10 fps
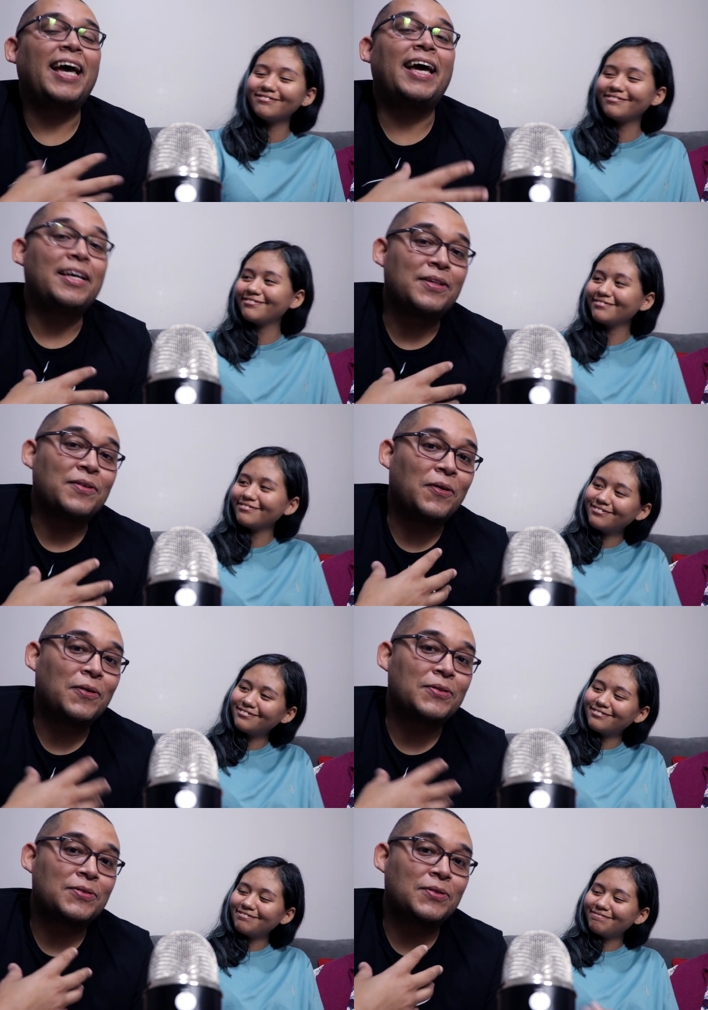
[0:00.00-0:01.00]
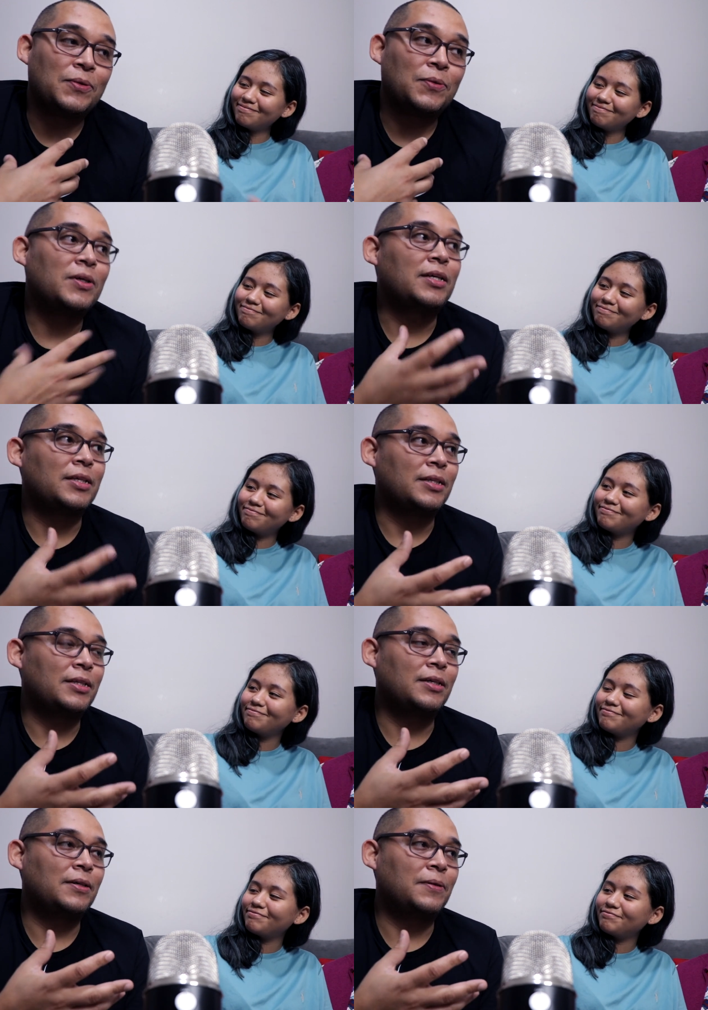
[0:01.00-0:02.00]
Speaker 1: And also in
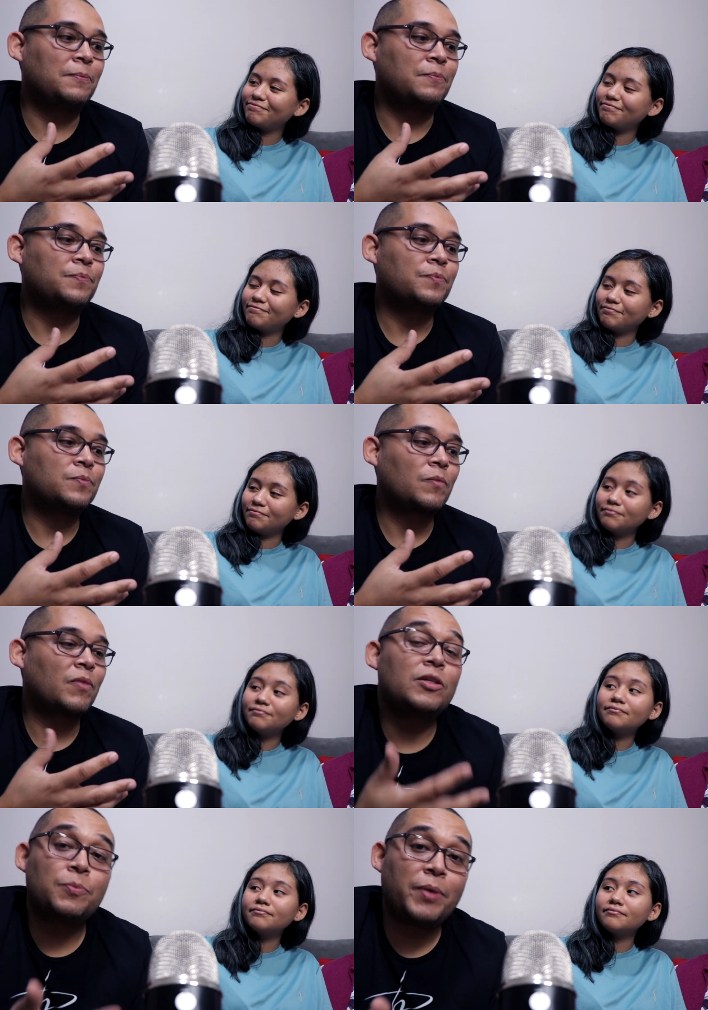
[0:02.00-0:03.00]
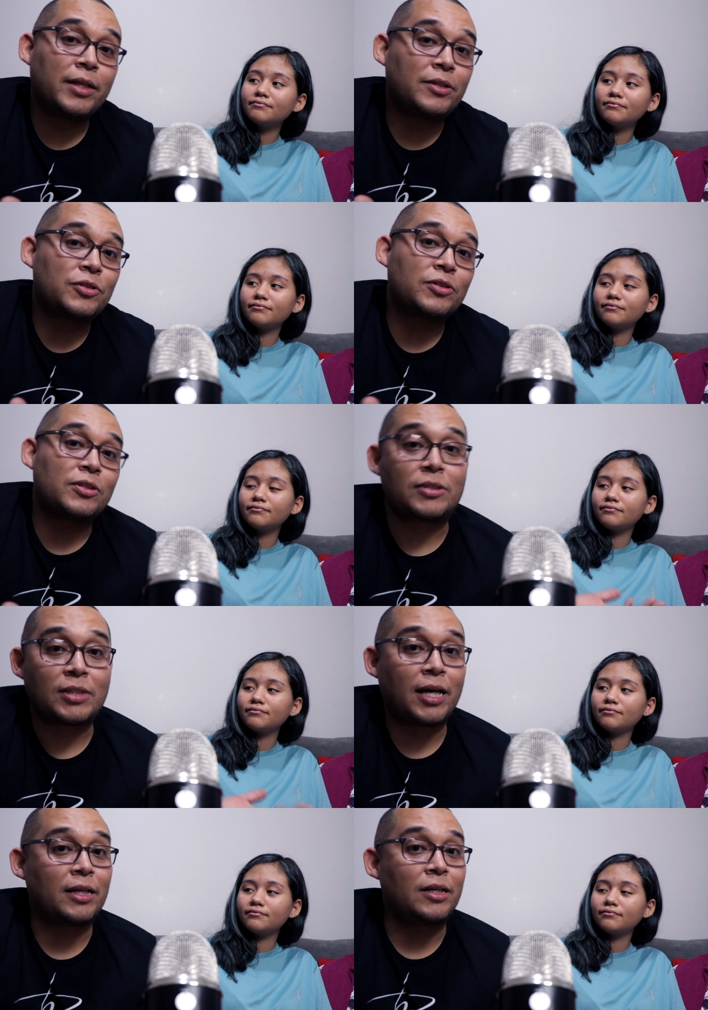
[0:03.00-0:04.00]
Spanish, just to
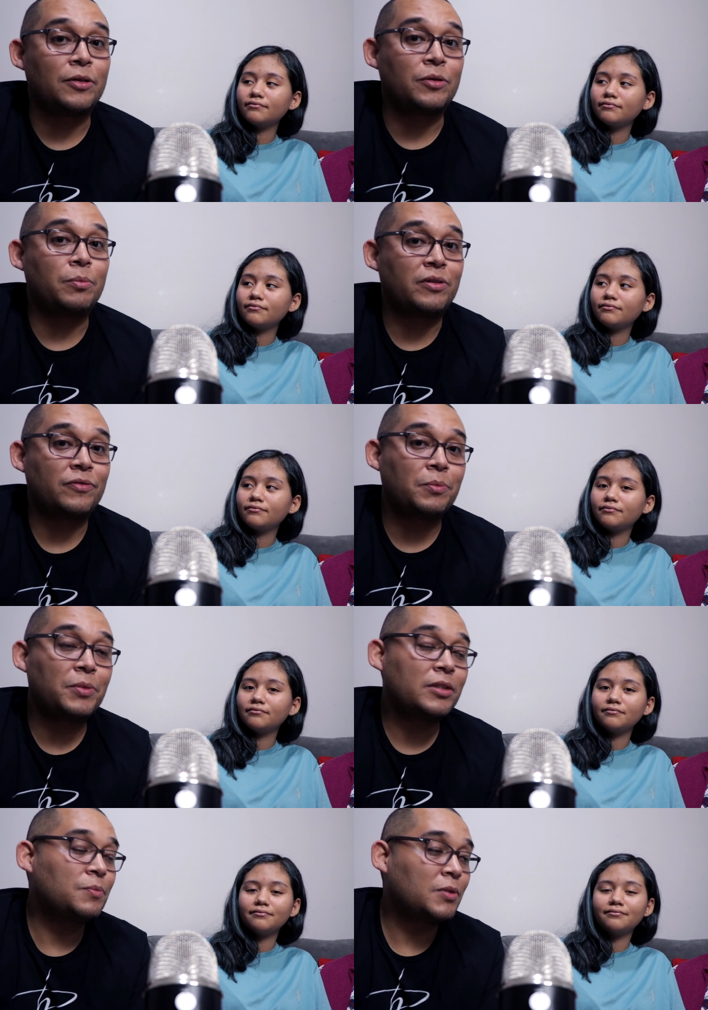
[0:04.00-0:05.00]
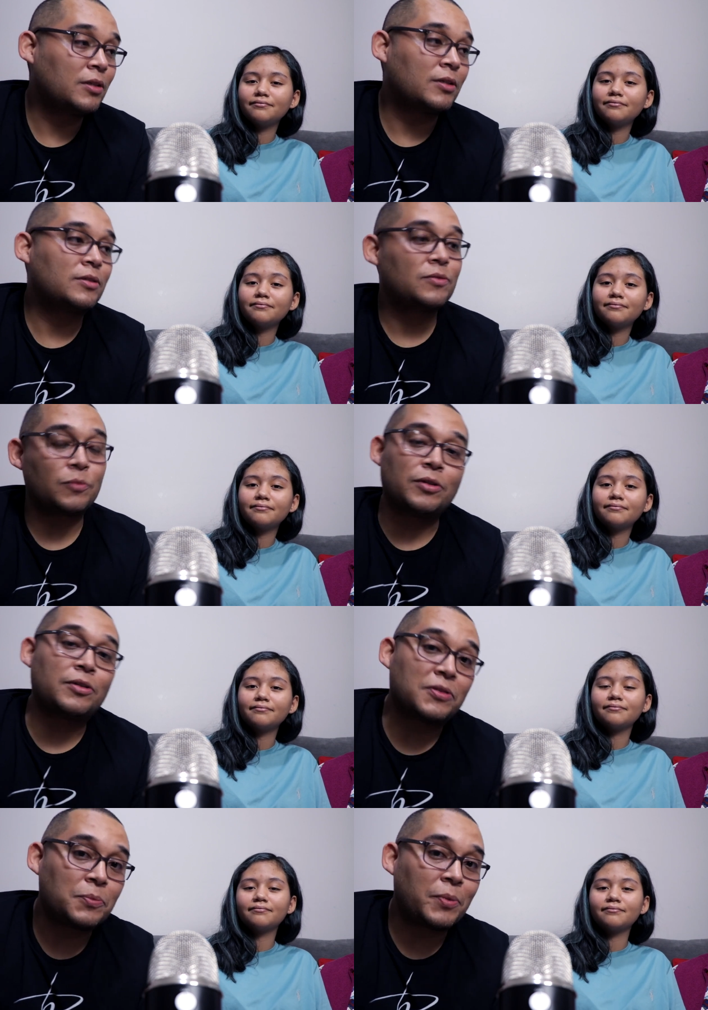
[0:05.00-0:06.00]
add a little bit of a mix because we're
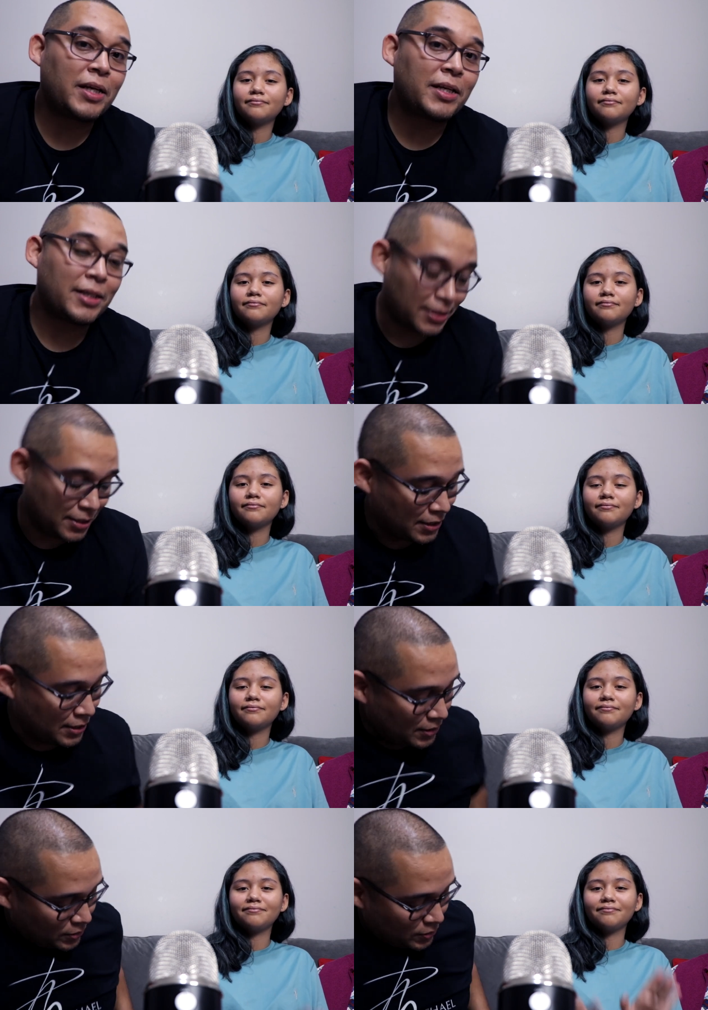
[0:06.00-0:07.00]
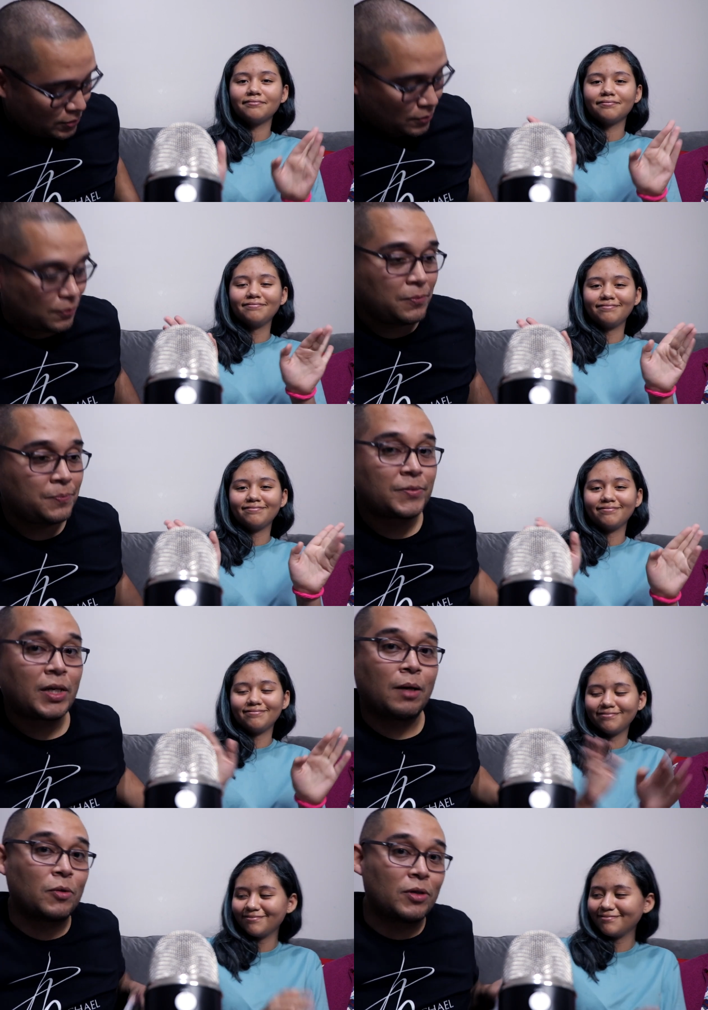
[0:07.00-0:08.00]
Hispanic. So
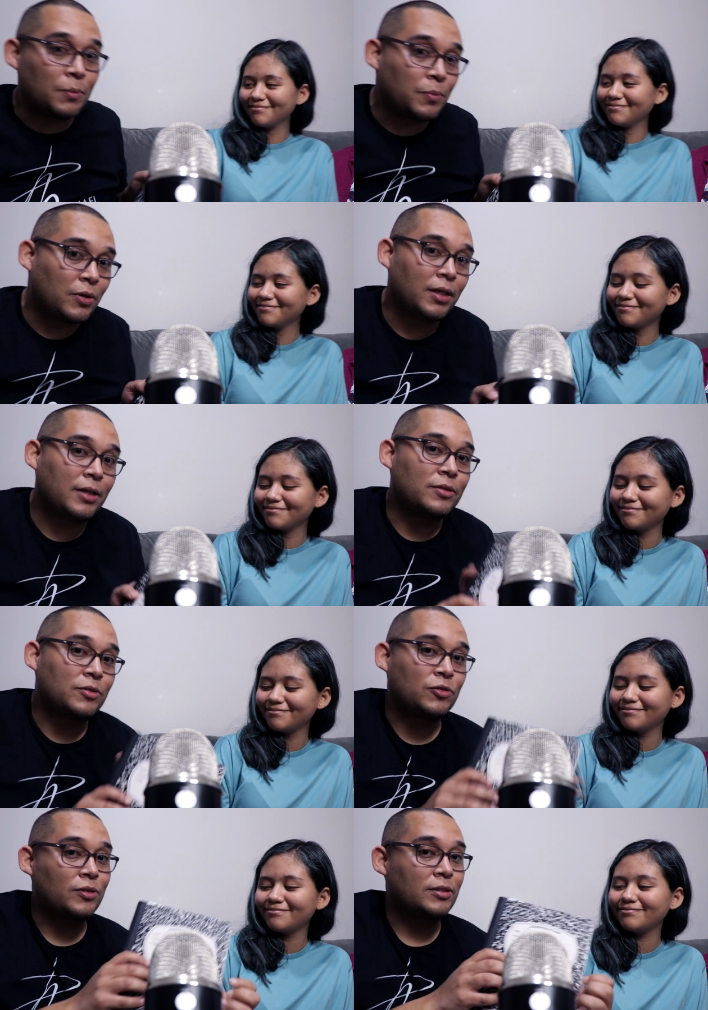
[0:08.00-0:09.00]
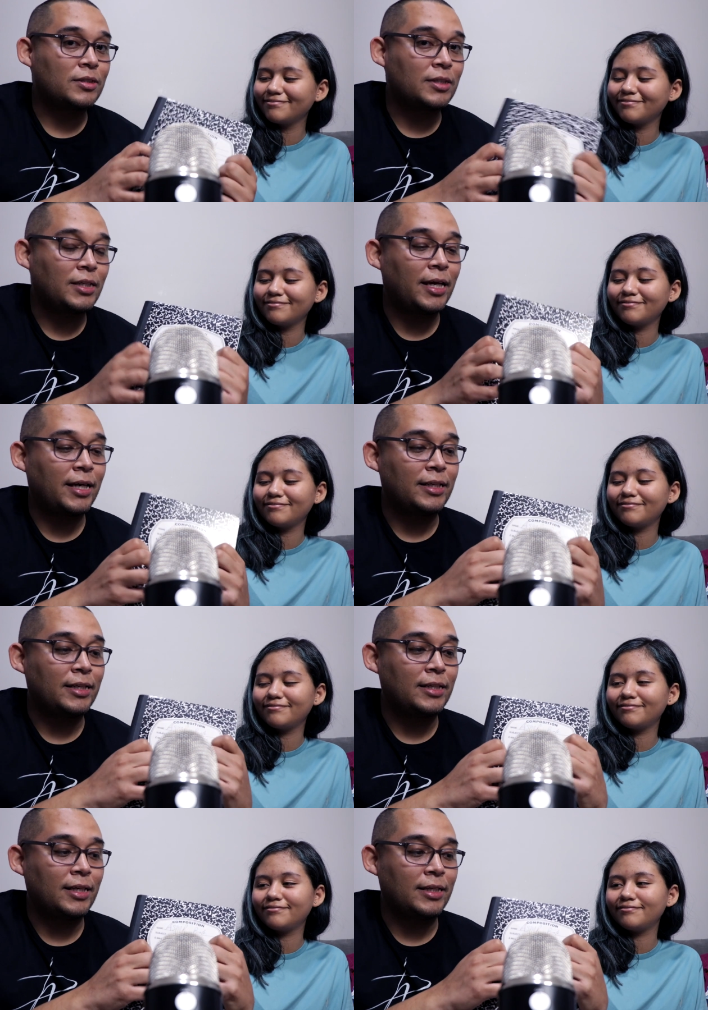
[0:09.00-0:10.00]
I'm gonna pull out the trusty handy
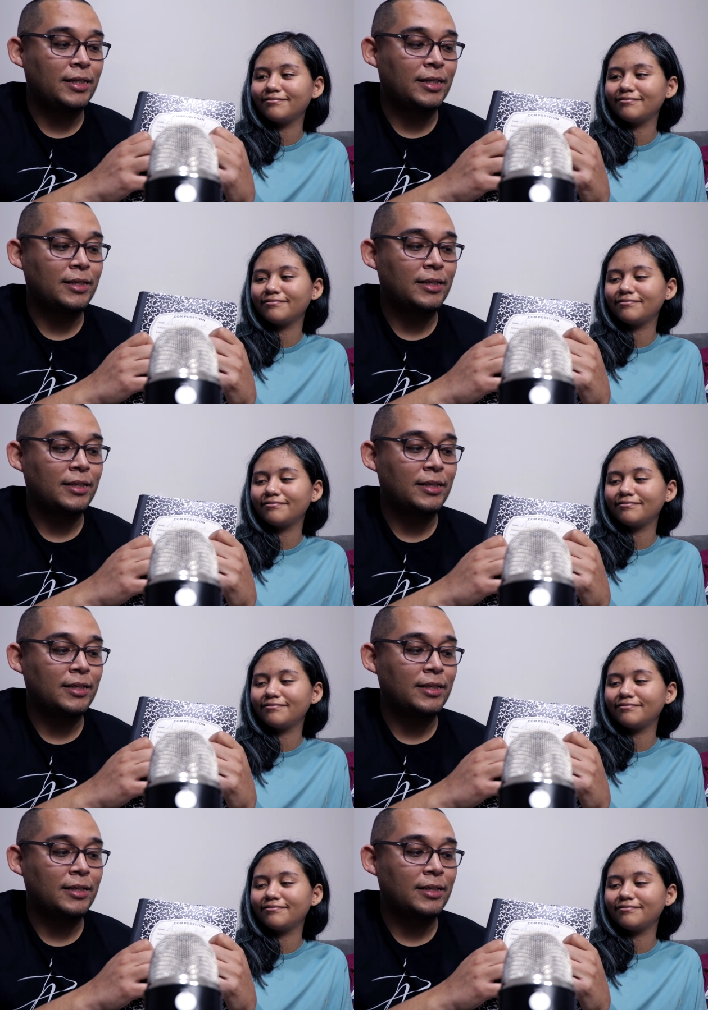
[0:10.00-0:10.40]
dandy